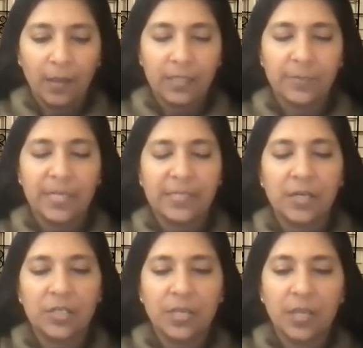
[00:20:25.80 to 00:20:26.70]
Let's bless
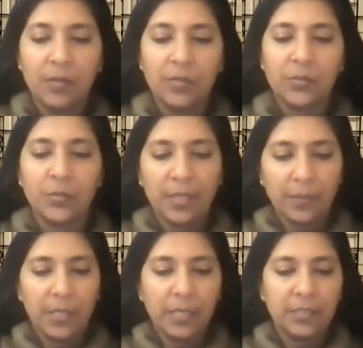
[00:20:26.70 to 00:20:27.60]
ourselves with the
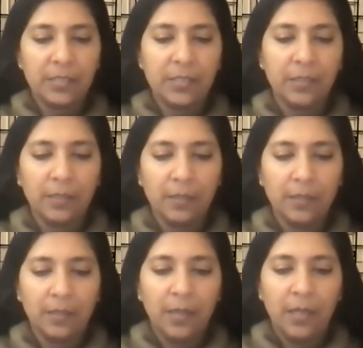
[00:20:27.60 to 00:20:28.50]
ability
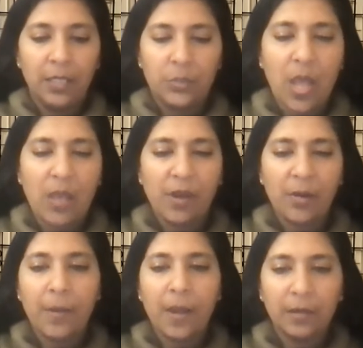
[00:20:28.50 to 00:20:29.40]
to have
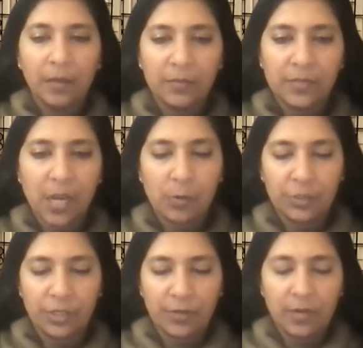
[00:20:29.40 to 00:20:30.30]
our pandavas, our
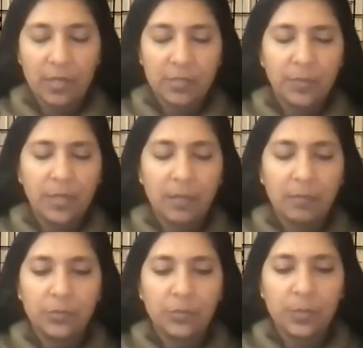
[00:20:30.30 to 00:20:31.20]
chakras,
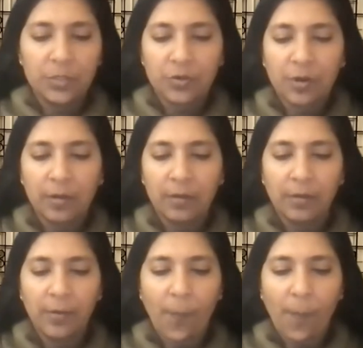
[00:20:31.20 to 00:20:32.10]
become super strong